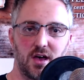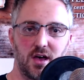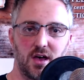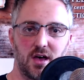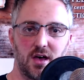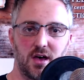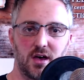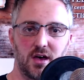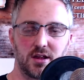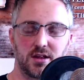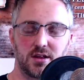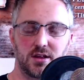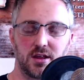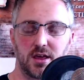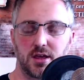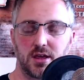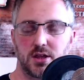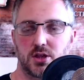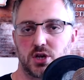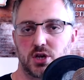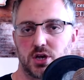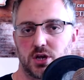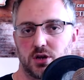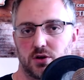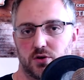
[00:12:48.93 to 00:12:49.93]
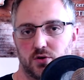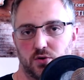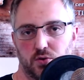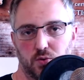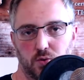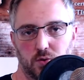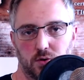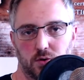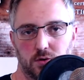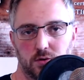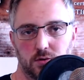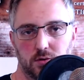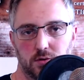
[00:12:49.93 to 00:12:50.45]
a teaching
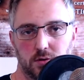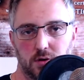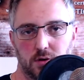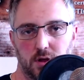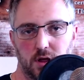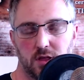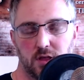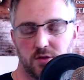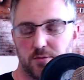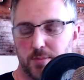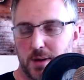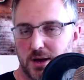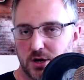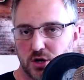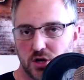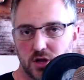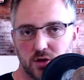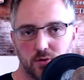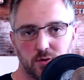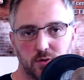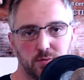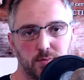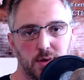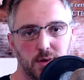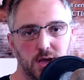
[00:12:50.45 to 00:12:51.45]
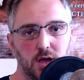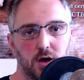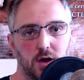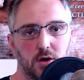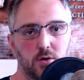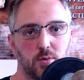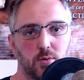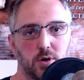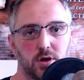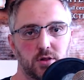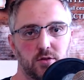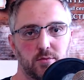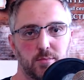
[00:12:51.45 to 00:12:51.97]
tool, especially with my young
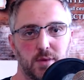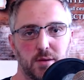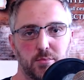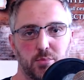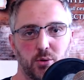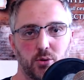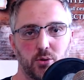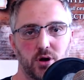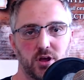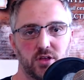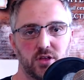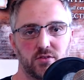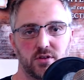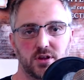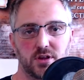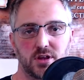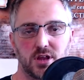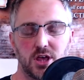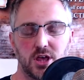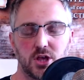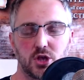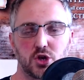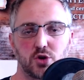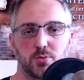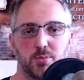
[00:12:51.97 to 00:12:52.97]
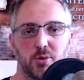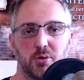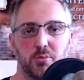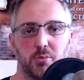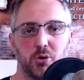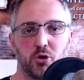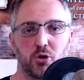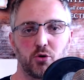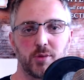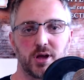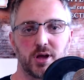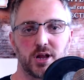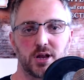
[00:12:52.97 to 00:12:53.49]
ones, my boys, a teachable
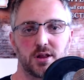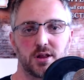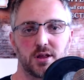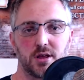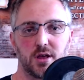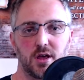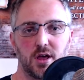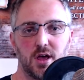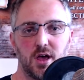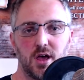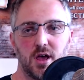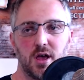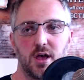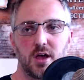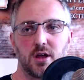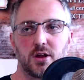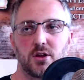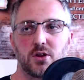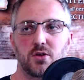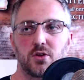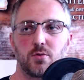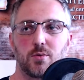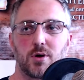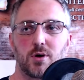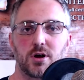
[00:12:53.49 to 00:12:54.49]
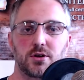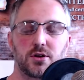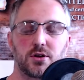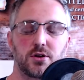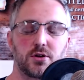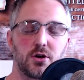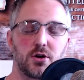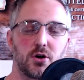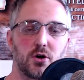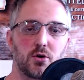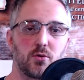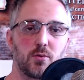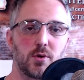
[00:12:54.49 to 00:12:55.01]
moment. Do you want to
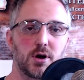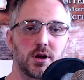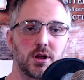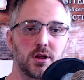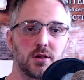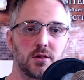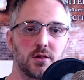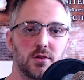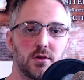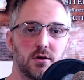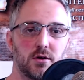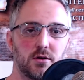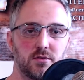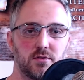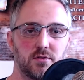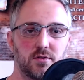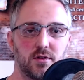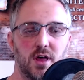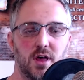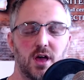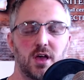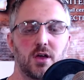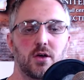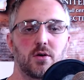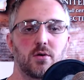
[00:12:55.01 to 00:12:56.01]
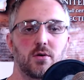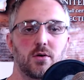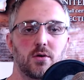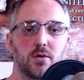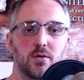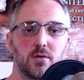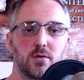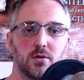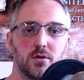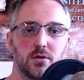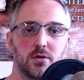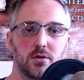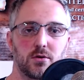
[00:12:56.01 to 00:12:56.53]
know what it looks like
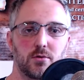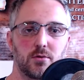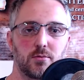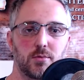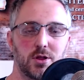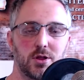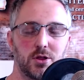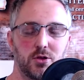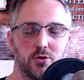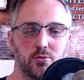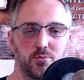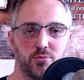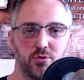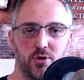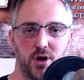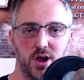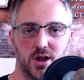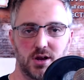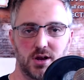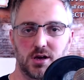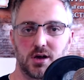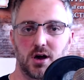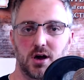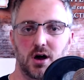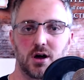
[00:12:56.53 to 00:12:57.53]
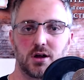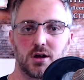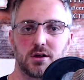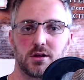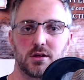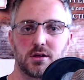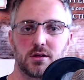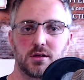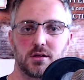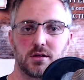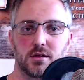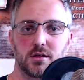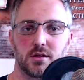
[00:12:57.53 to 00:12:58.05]
when you pray to God?
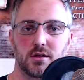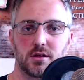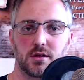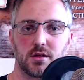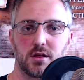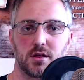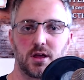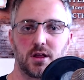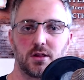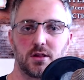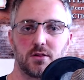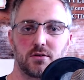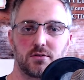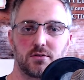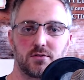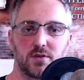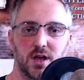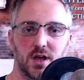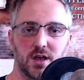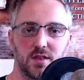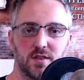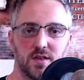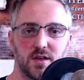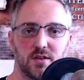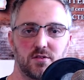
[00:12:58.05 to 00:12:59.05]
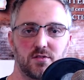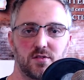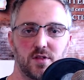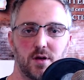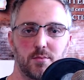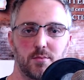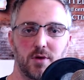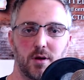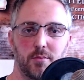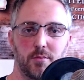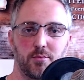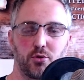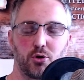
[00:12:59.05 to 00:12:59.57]
It looks like this. Let
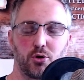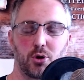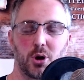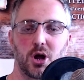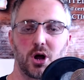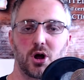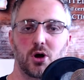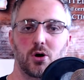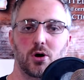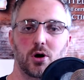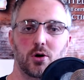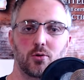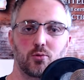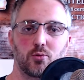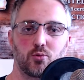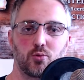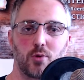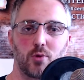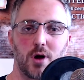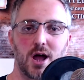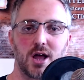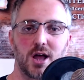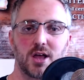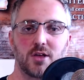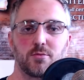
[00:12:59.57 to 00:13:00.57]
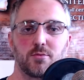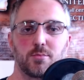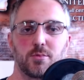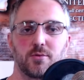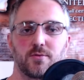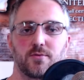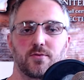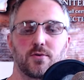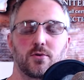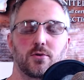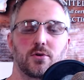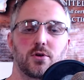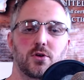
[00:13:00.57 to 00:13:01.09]
my prayer arise
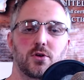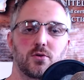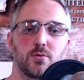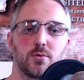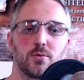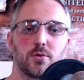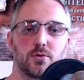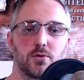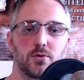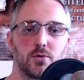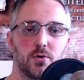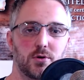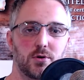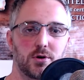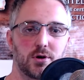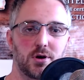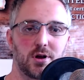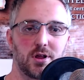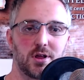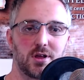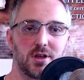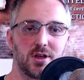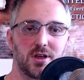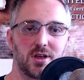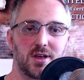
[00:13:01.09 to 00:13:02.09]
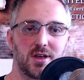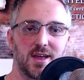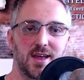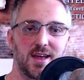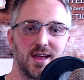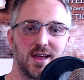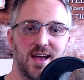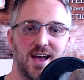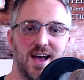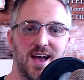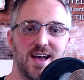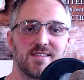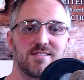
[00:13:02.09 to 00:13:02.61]
before you, O Lord,
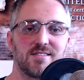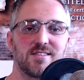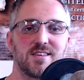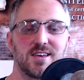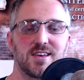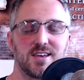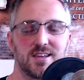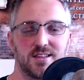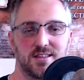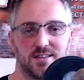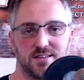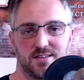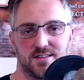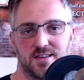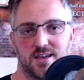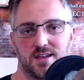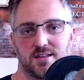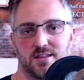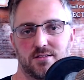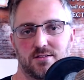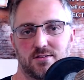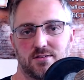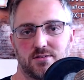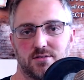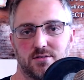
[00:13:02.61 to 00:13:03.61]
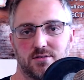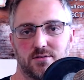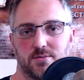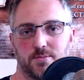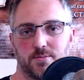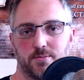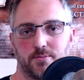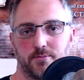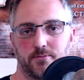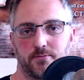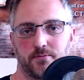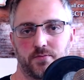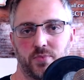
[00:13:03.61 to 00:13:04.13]
as incense.
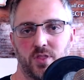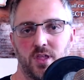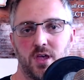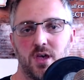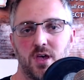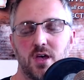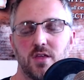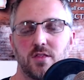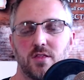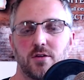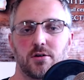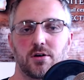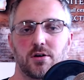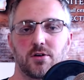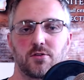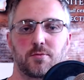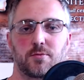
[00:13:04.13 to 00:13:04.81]
There is